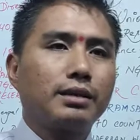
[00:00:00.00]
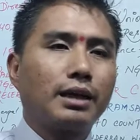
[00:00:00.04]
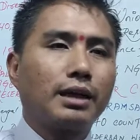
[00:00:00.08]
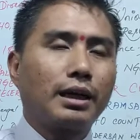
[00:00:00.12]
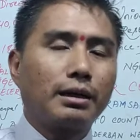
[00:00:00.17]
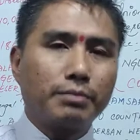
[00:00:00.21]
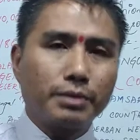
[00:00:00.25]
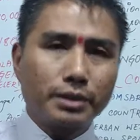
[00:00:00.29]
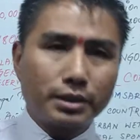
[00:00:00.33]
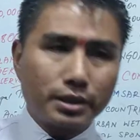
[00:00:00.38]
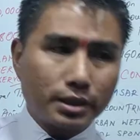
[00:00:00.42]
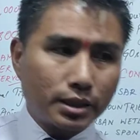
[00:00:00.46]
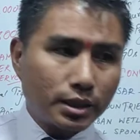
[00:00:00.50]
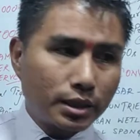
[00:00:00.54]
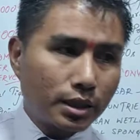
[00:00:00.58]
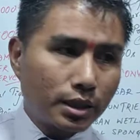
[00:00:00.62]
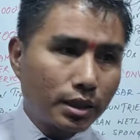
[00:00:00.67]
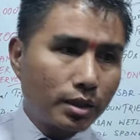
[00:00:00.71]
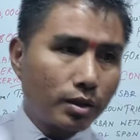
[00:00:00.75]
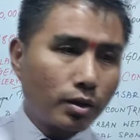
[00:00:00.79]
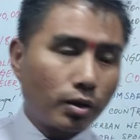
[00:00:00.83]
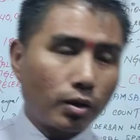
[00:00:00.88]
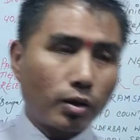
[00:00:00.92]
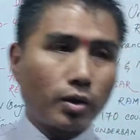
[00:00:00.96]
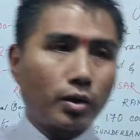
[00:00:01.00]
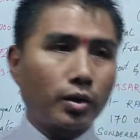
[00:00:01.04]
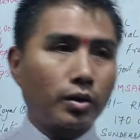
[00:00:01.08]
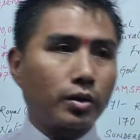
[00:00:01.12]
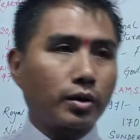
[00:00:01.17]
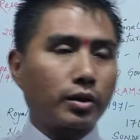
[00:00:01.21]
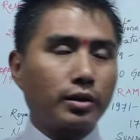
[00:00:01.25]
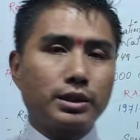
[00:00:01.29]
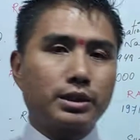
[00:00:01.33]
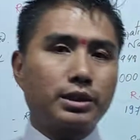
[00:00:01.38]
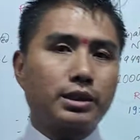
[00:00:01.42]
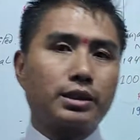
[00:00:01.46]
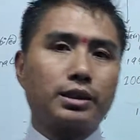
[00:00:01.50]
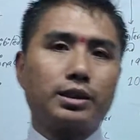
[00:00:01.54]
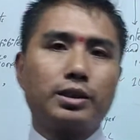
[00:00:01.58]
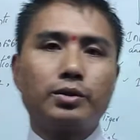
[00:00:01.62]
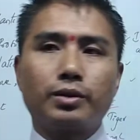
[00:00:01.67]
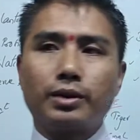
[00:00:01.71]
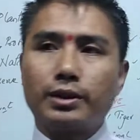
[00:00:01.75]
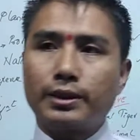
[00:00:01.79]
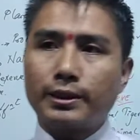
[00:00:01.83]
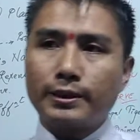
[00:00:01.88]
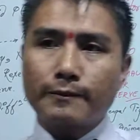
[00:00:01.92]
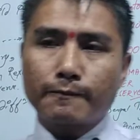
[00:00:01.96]
are being killed, or recently
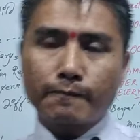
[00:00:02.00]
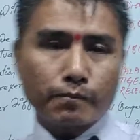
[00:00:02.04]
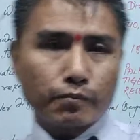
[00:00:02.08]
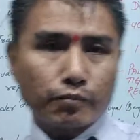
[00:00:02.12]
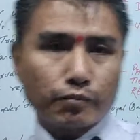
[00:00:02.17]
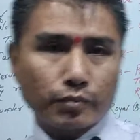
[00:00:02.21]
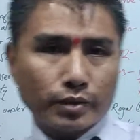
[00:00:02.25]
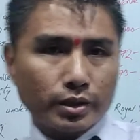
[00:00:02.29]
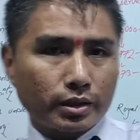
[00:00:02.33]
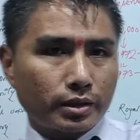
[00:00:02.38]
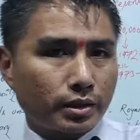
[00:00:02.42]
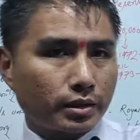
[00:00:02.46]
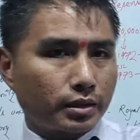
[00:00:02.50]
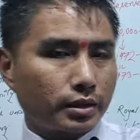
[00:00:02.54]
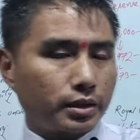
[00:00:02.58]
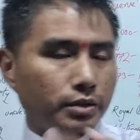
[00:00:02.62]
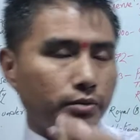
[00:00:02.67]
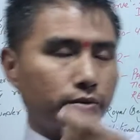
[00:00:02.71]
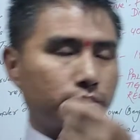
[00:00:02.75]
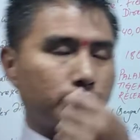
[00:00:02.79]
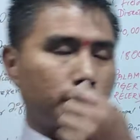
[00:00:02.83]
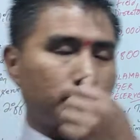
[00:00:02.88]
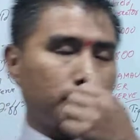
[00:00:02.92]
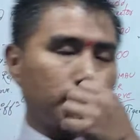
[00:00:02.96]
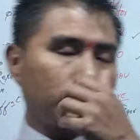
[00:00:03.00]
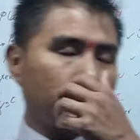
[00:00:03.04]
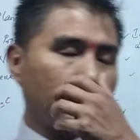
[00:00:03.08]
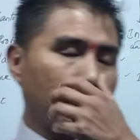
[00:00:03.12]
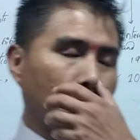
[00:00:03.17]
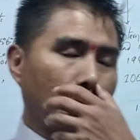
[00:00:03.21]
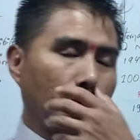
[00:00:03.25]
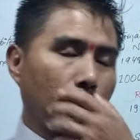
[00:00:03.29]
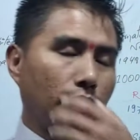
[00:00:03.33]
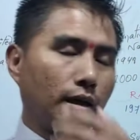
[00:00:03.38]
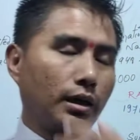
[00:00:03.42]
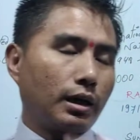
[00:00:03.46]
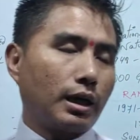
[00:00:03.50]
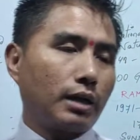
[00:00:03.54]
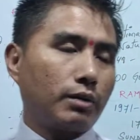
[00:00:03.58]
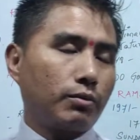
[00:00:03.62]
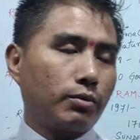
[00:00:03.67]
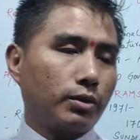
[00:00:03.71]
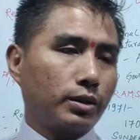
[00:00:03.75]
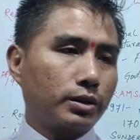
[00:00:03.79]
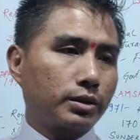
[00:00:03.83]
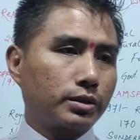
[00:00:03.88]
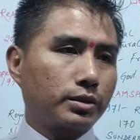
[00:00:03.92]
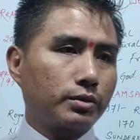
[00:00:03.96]
only in the news also I
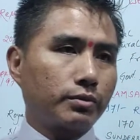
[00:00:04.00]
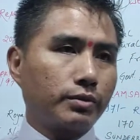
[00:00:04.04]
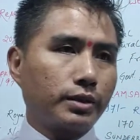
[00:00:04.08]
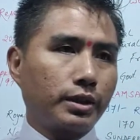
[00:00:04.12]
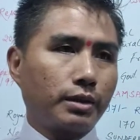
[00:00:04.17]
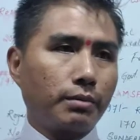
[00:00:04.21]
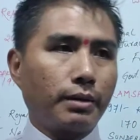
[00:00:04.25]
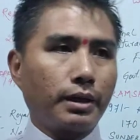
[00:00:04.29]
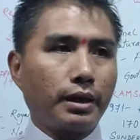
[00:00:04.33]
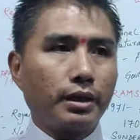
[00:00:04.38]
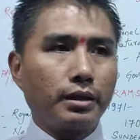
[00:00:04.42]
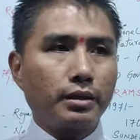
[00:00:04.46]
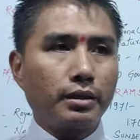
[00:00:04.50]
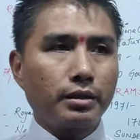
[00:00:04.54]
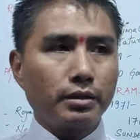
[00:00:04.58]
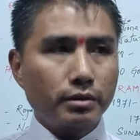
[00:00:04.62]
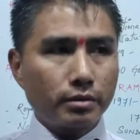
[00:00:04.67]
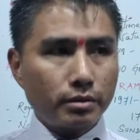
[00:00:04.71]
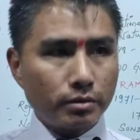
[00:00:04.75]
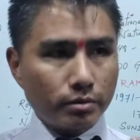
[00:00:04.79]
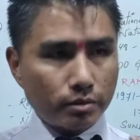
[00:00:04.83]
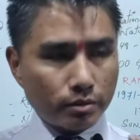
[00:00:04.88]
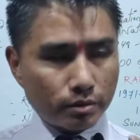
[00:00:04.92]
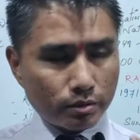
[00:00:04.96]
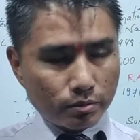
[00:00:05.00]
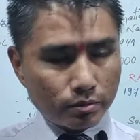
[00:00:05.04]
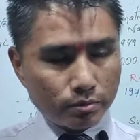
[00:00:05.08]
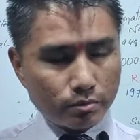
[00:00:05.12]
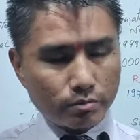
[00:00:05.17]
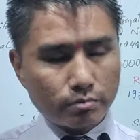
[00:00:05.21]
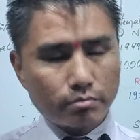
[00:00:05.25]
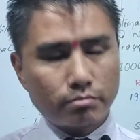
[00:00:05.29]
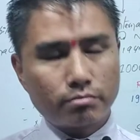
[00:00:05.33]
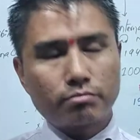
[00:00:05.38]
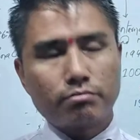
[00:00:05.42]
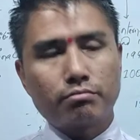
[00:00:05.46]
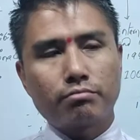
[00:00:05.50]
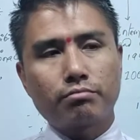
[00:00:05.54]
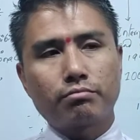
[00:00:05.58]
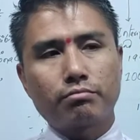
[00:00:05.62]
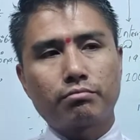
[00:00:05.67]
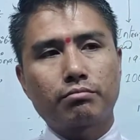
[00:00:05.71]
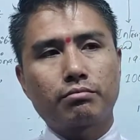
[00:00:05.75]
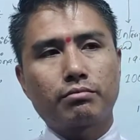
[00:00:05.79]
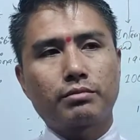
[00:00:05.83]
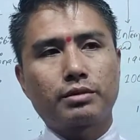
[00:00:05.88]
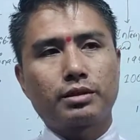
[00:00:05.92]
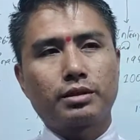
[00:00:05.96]
watched, whereby
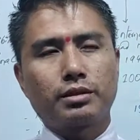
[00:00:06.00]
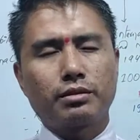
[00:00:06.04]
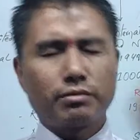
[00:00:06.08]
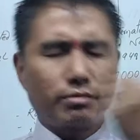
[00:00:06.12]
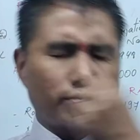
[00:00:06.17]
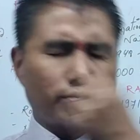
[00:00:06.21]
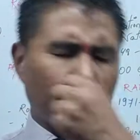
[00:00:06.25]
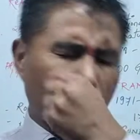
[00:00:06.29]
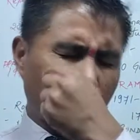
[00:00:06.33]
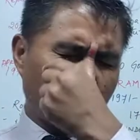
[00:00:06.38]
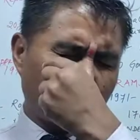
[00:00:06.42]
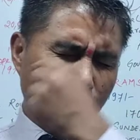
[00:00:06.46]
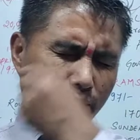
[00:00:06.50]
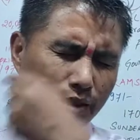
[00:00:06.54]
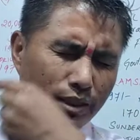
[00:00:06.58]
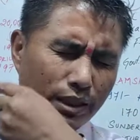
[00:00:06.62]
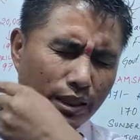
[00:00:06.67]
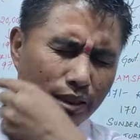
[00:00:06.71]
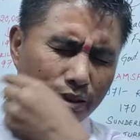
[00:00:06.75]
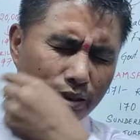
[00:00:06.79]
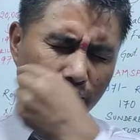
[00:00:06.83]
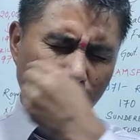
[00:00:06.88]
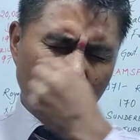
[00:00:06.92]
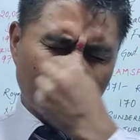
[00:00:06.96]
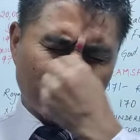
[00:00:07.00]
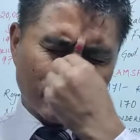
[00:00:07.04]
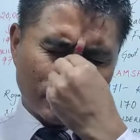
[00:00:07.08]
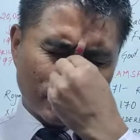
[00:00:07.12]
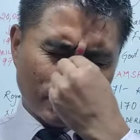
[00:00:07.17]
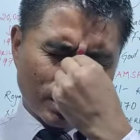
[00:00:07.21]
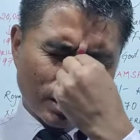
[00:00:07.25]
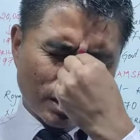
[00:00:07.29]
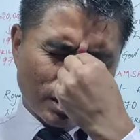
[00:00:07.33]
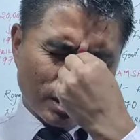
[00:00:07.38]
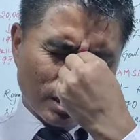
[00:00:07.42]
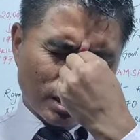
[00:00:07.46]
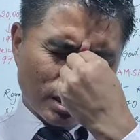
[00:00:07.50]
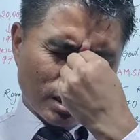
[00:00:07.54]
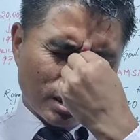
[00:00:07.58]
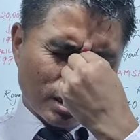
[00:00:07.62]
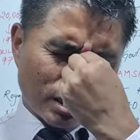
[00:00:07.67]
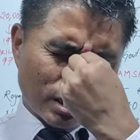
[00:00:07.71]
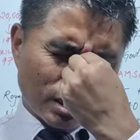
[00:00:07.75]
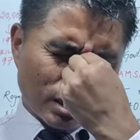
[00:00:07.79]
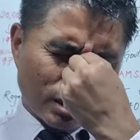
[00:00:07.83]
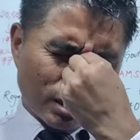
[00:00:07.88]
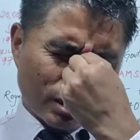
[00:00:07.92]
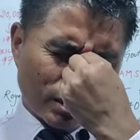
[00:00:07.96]
in one of the tiger
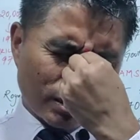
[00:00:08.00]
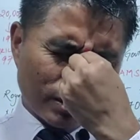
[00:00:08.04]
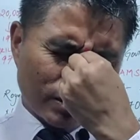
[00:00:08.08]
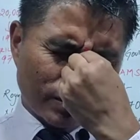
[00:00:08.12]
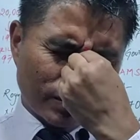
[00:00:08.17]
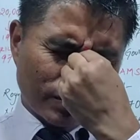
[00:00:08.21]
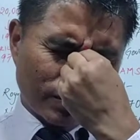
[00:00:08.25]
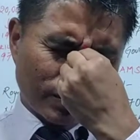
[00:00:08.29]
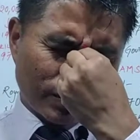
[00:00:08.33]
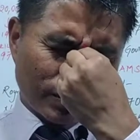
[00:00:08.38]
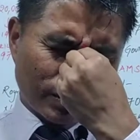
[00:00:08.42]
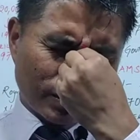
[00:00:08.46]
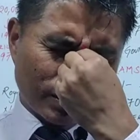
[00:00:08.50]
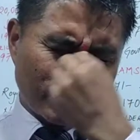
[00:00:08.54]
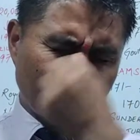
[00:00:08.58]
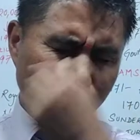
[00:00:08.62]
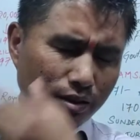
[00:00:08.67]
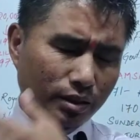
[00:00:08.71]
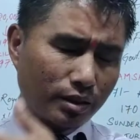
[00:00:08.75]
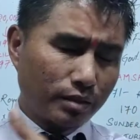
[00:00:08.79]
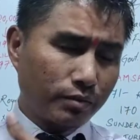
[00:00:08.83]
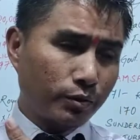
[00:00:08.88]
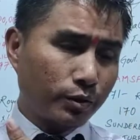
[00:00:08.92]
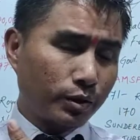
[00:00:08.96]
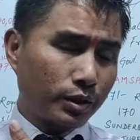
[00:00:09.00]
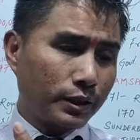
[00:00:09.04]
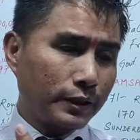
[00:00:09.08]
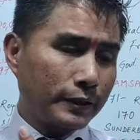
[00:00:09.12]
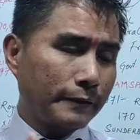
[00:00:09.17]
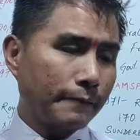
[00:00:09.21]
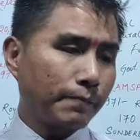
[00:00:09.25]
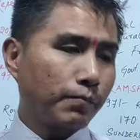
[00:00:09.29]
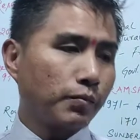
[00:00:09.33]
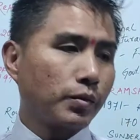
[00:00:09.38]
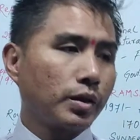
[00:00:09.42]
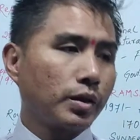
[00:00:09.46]
the reserve only,